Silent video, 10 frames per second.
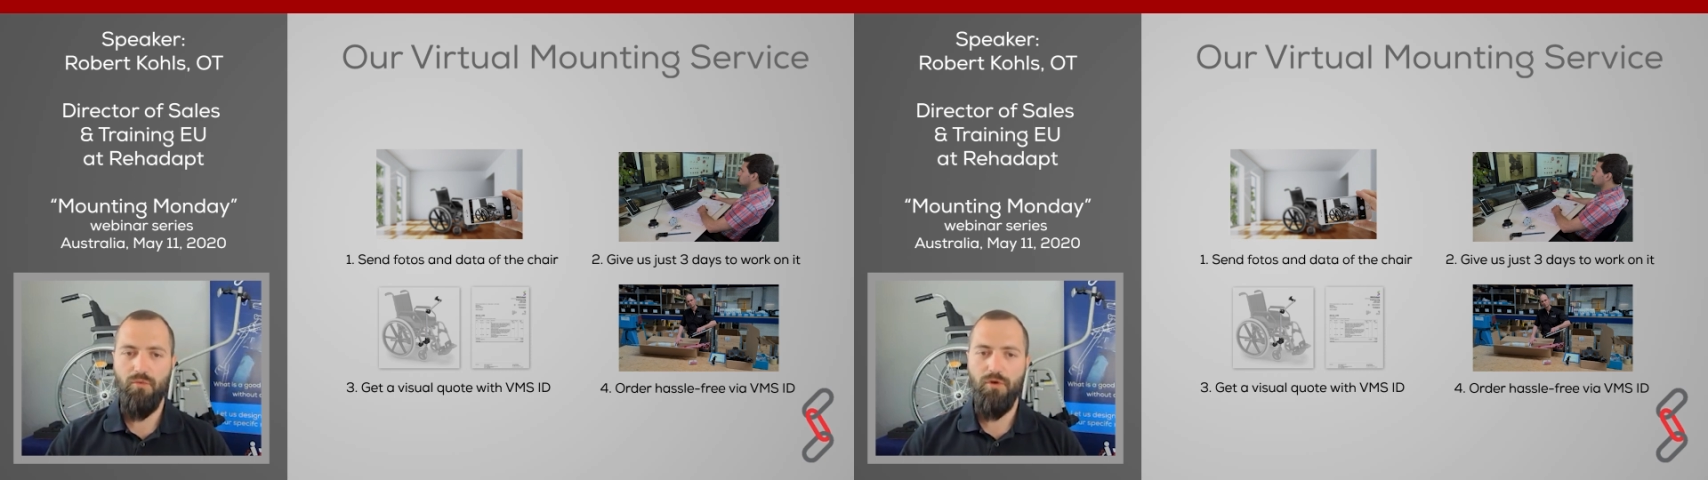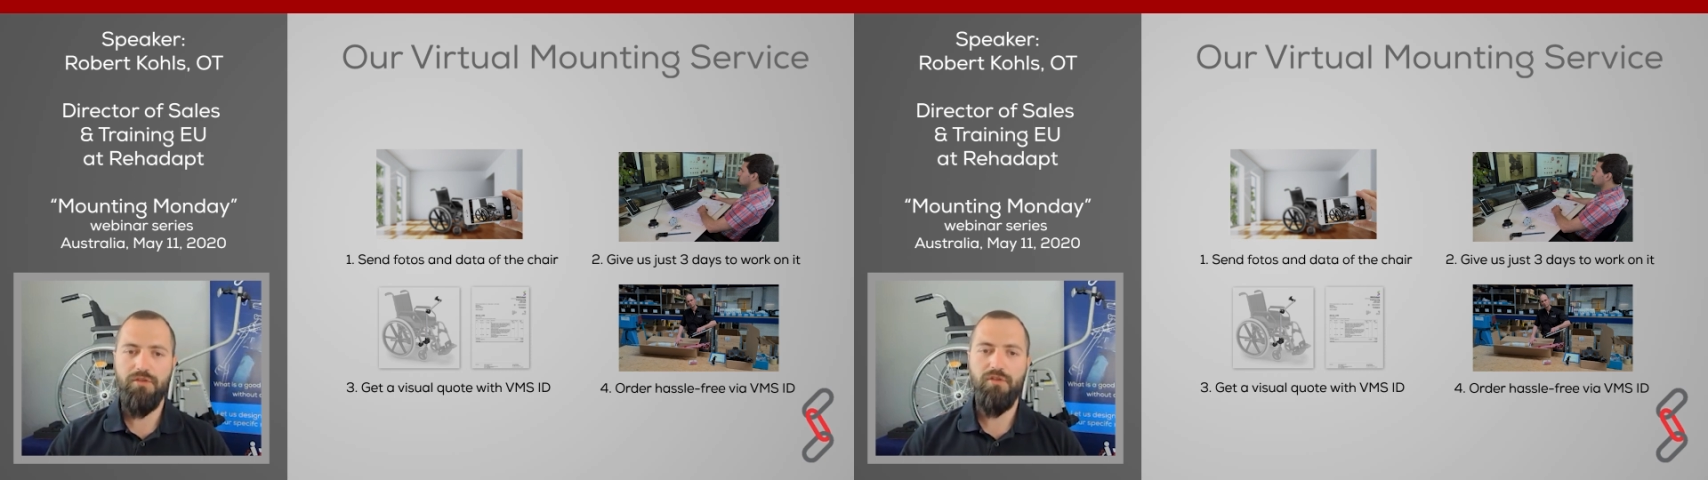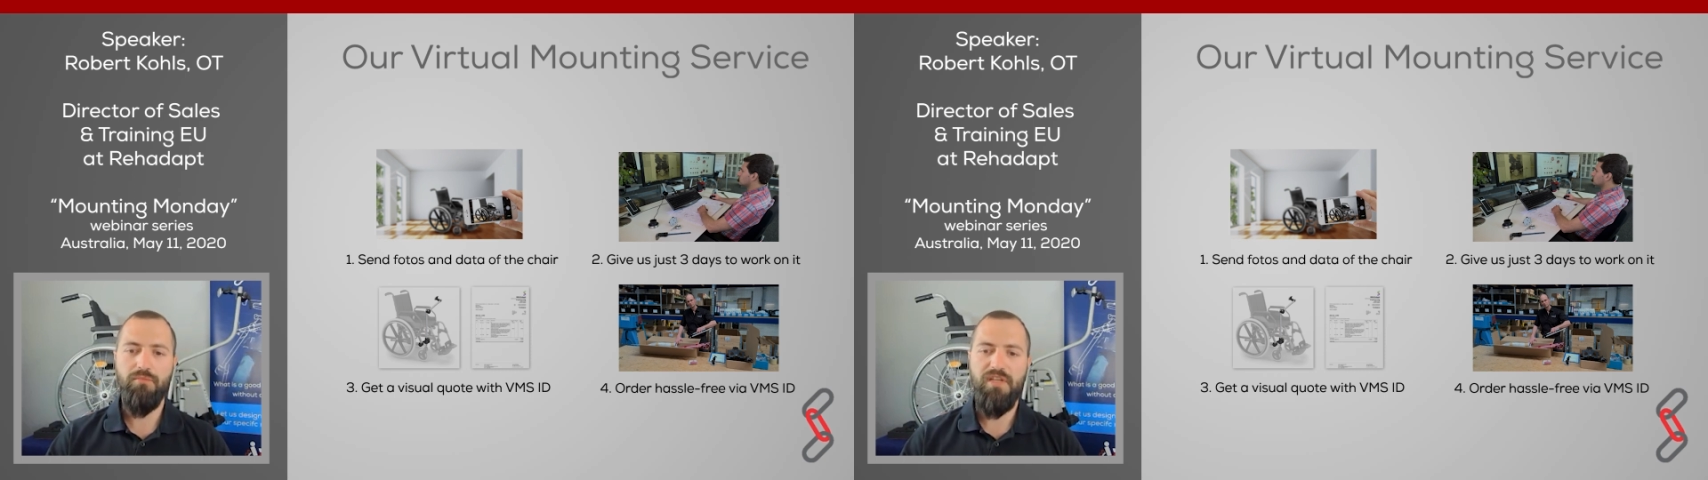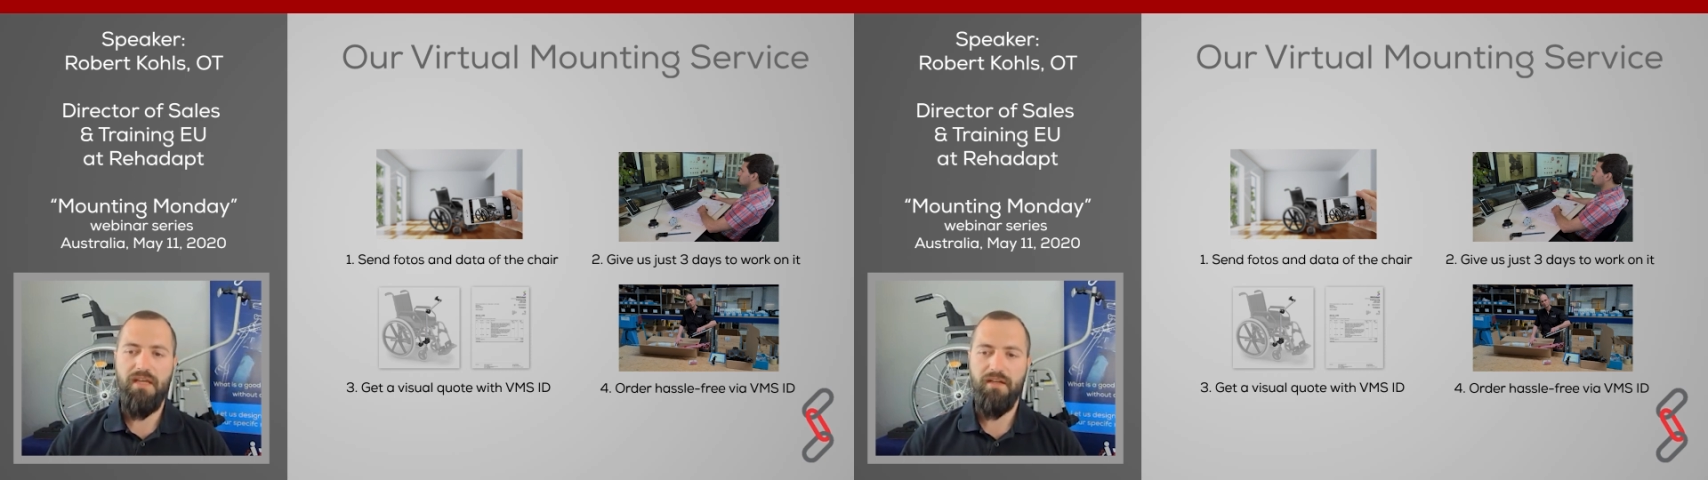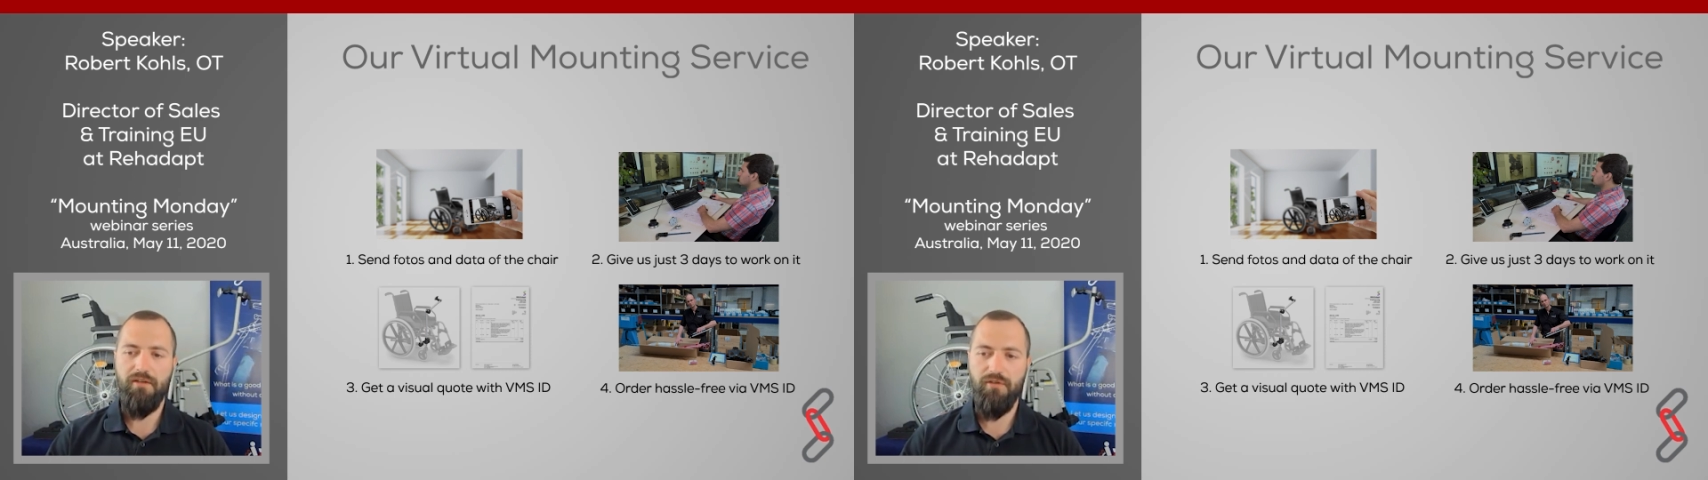what could be
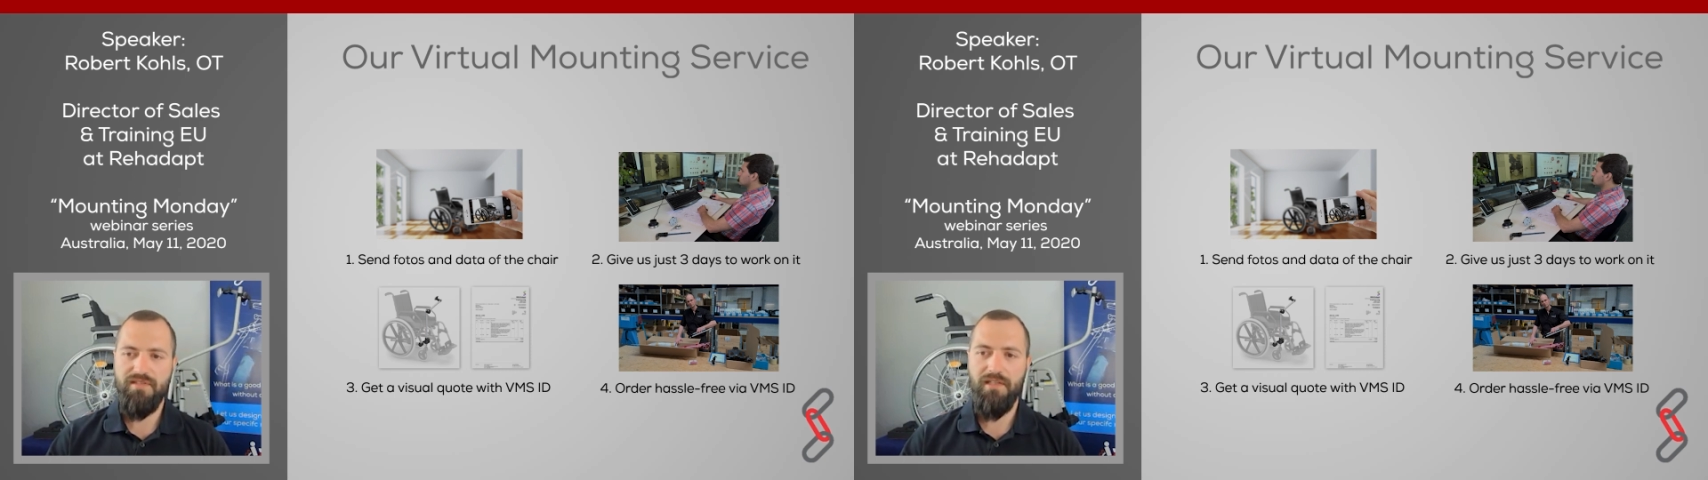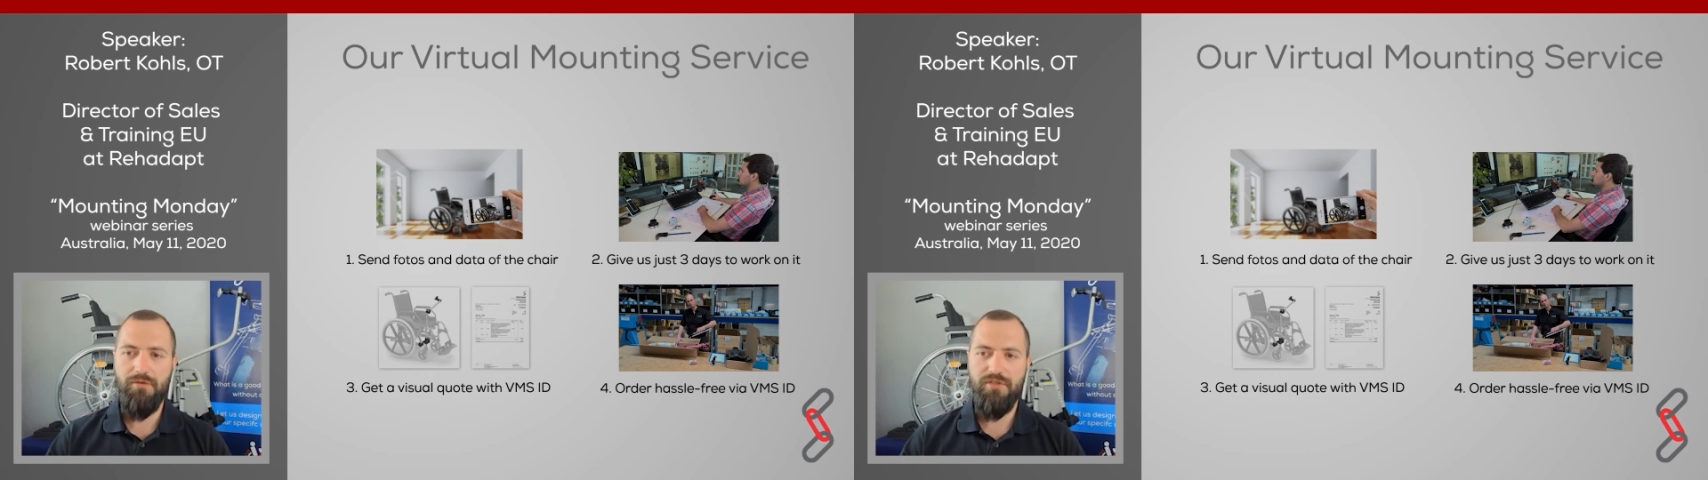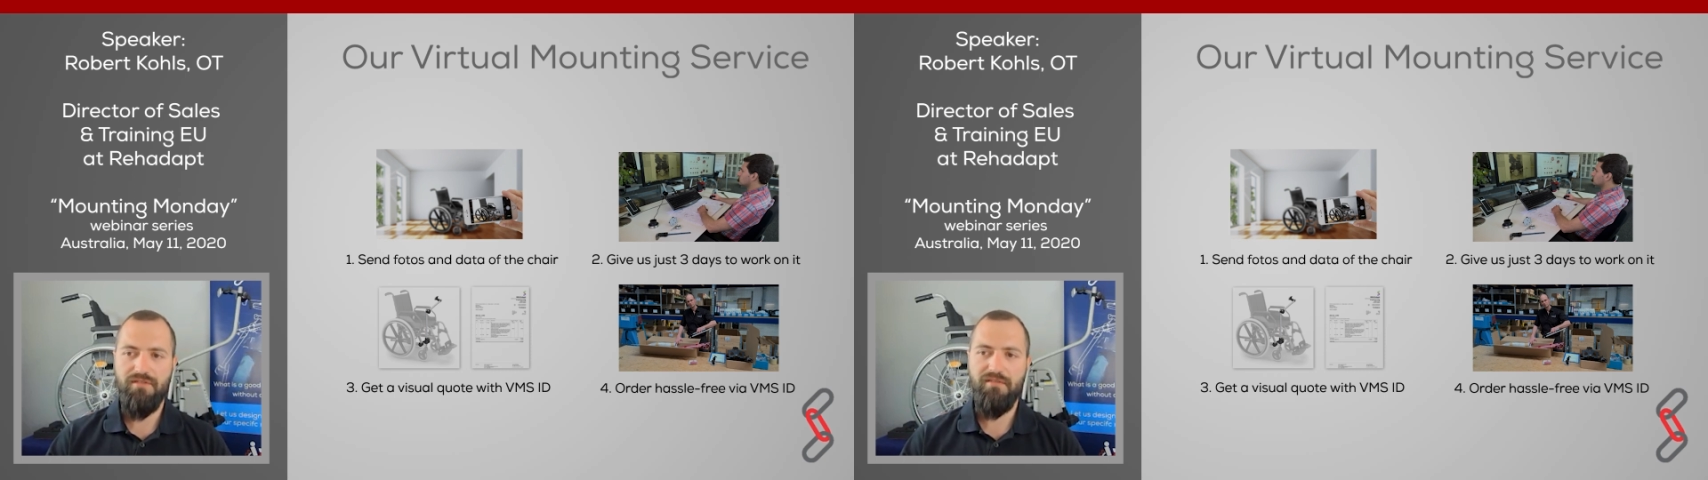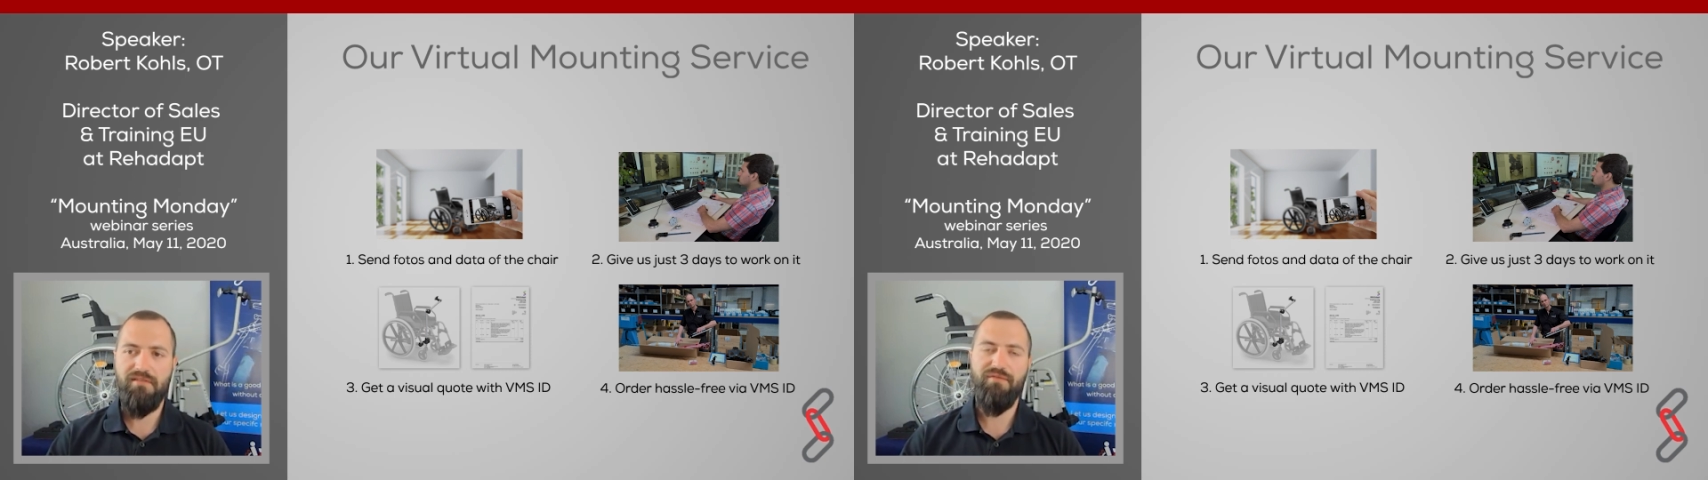a good solution